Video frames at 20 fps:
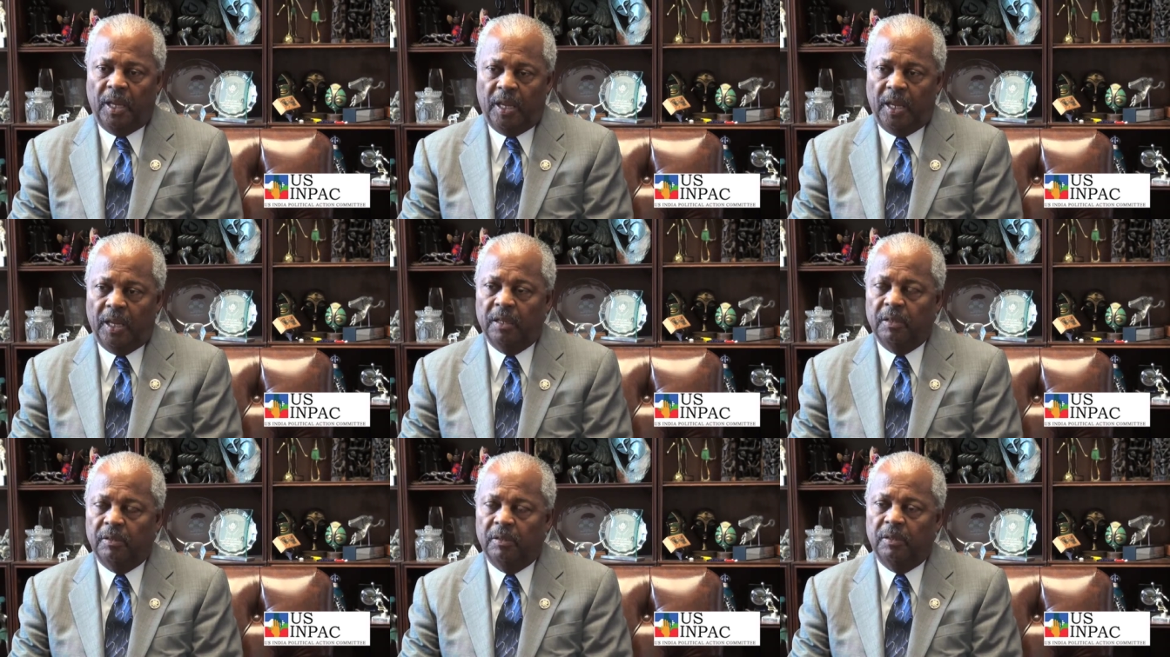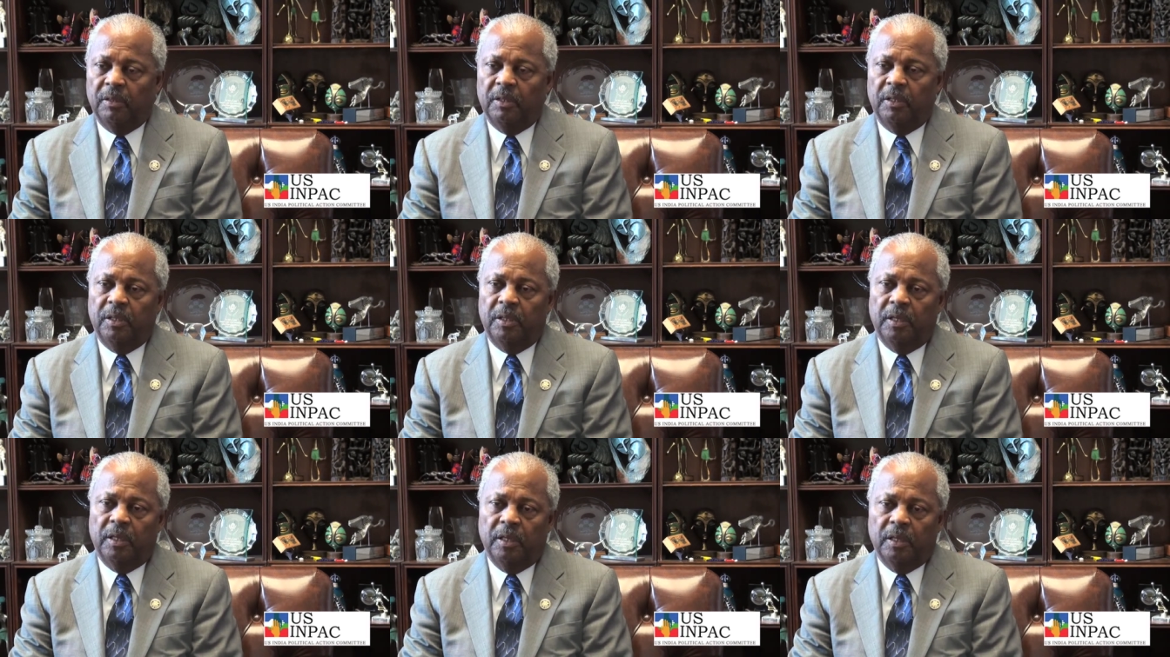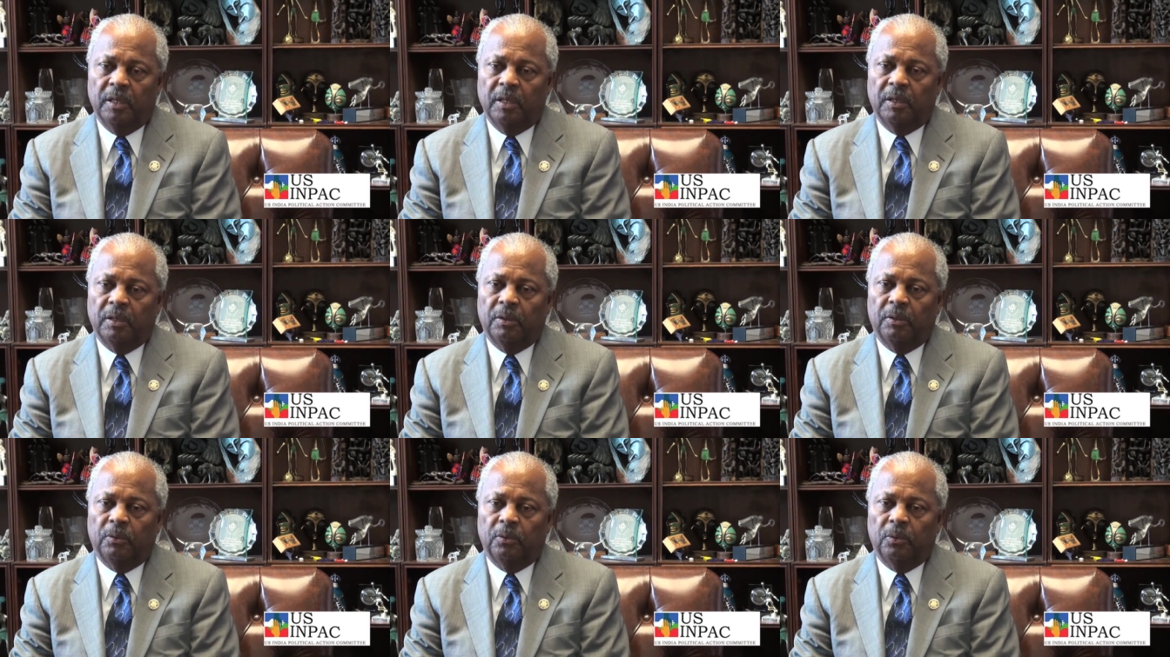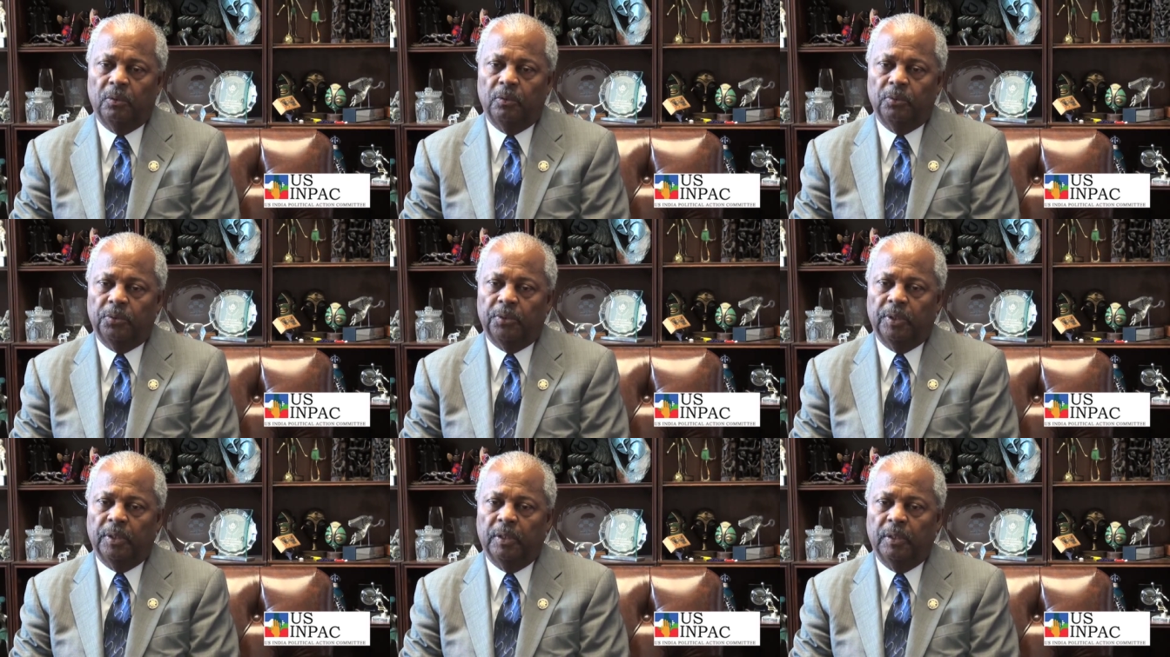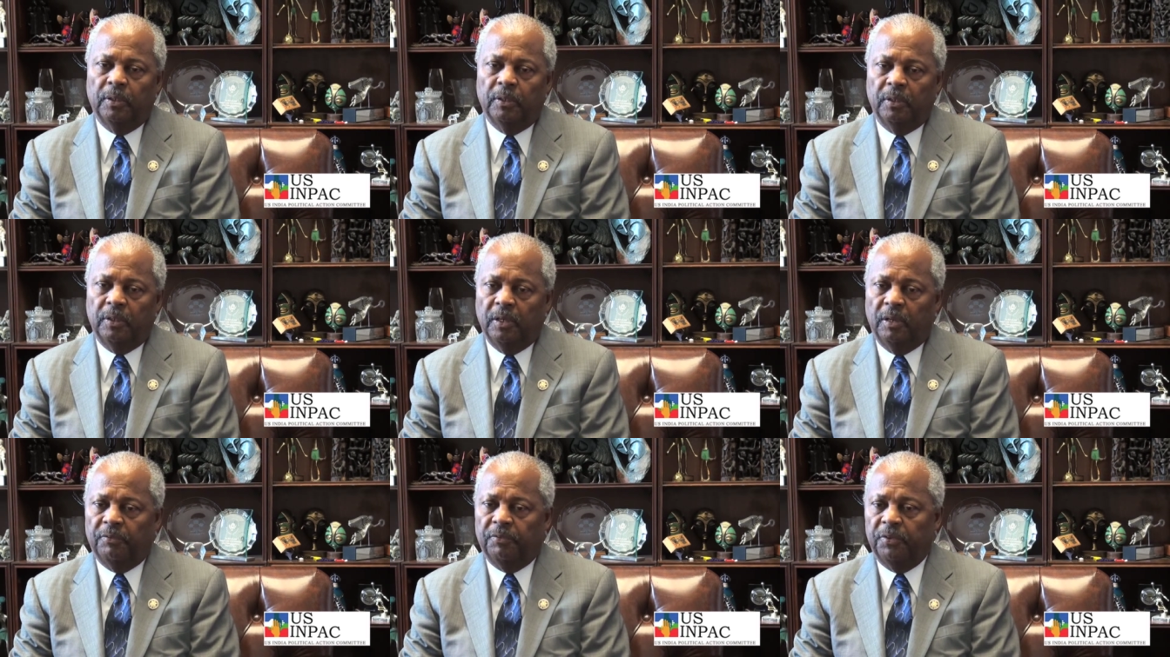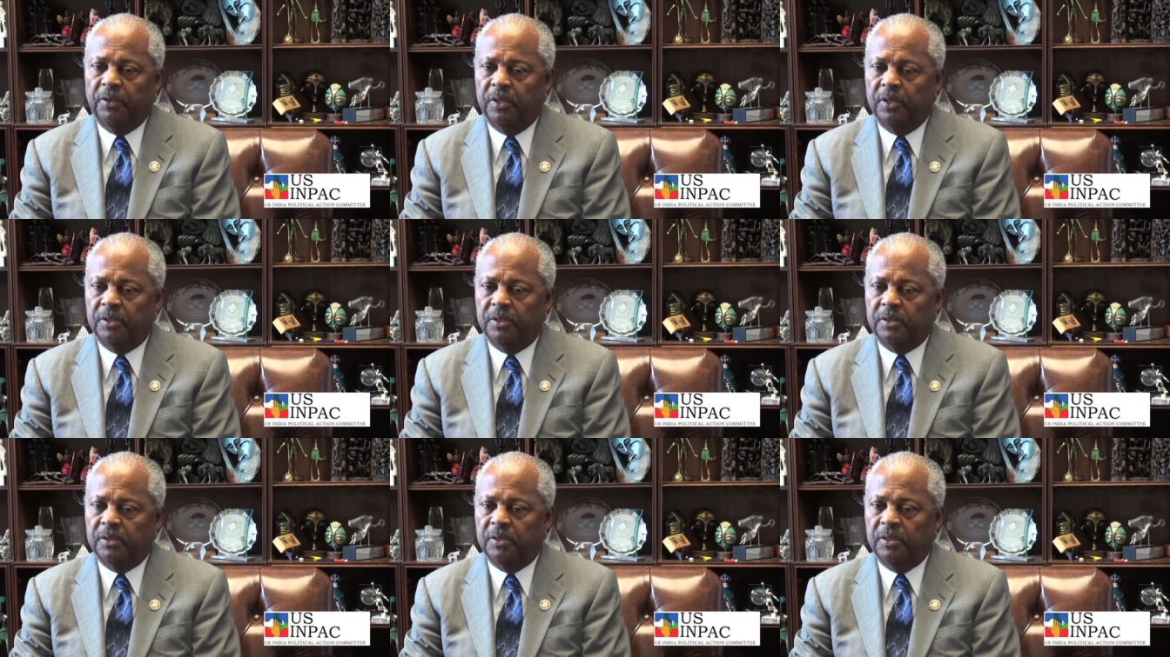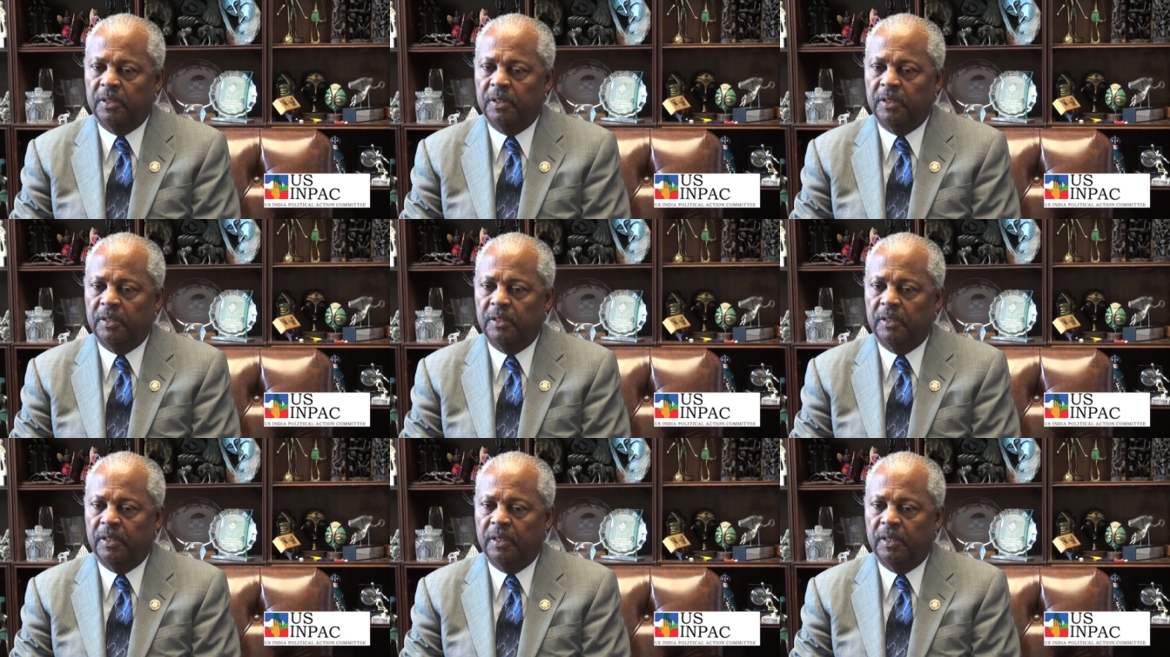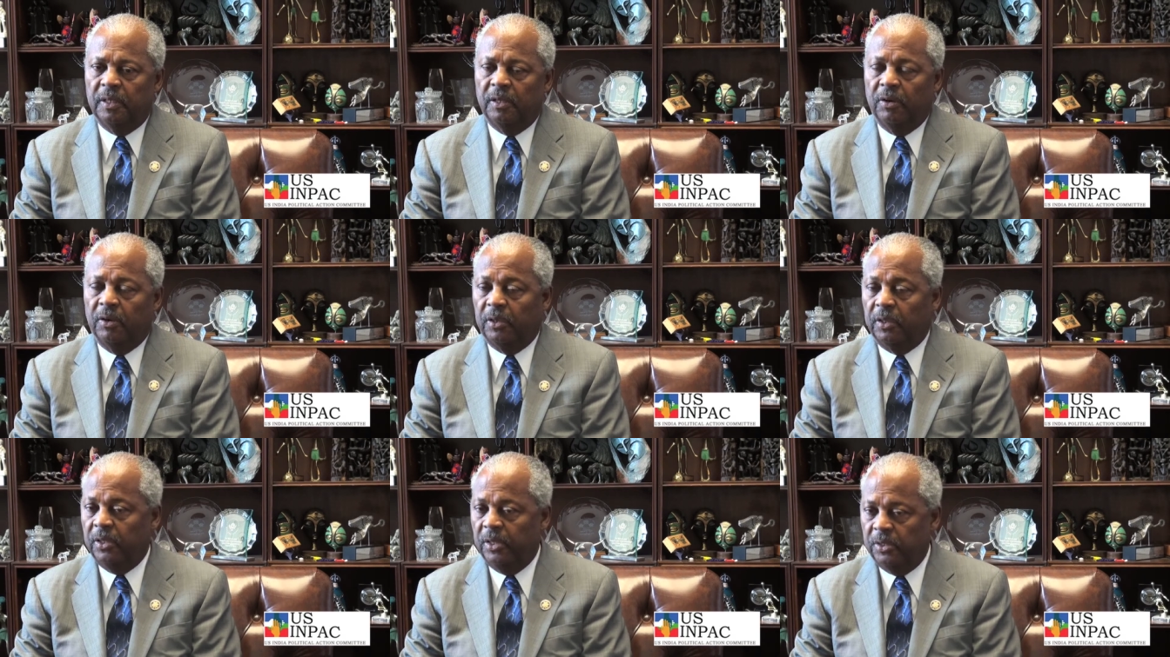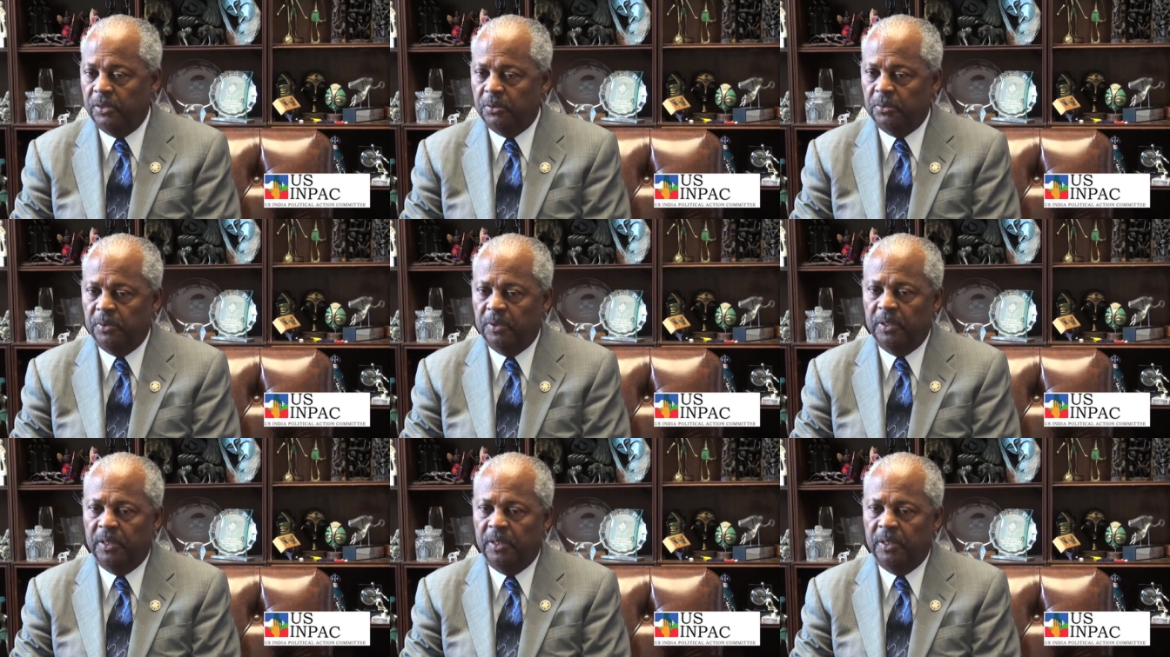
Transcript: in the whole uh, governance in, in our country.